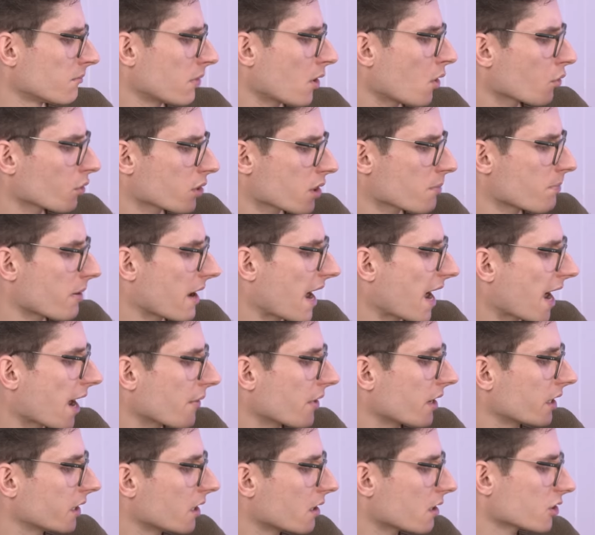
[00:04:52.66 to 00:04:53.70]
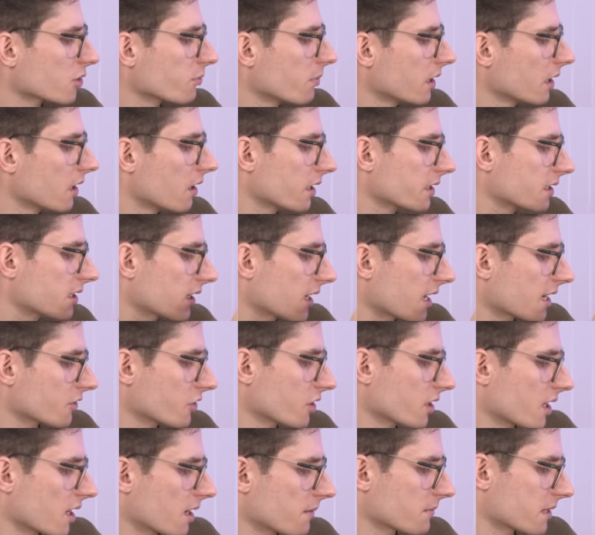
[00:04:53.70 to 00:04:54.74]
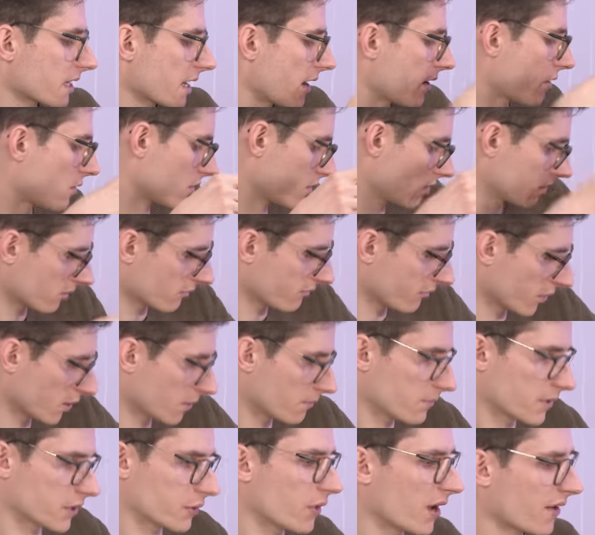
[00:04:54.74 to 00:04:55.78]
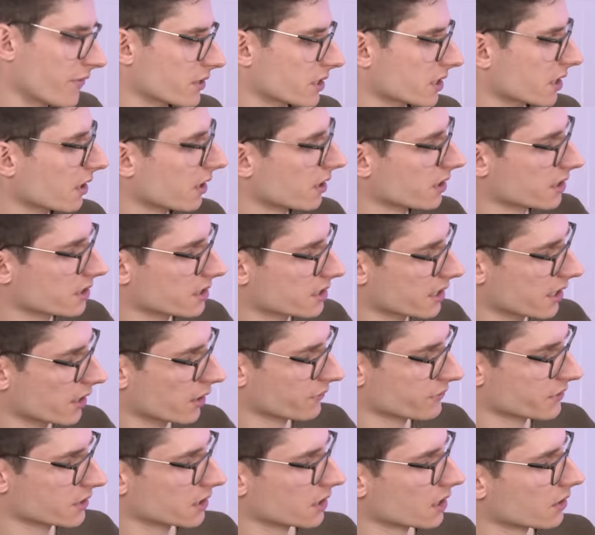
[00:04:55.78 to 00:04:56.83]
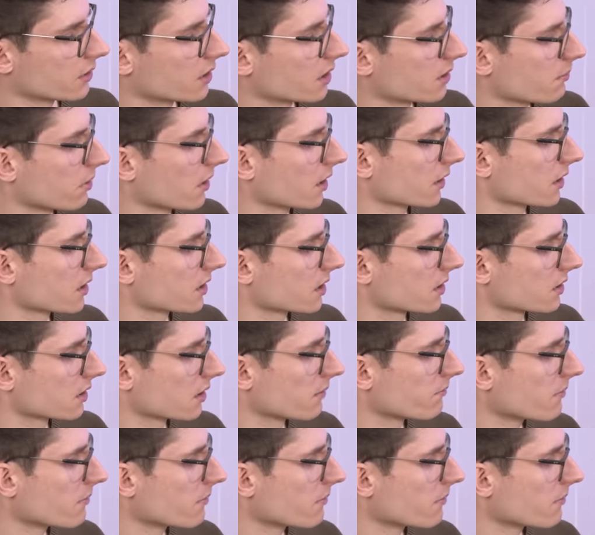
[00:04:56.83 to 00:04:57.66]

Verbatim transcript: But all of the power and RGB lighting actually comes out from the graphics card itself, so you don't need to plug this into the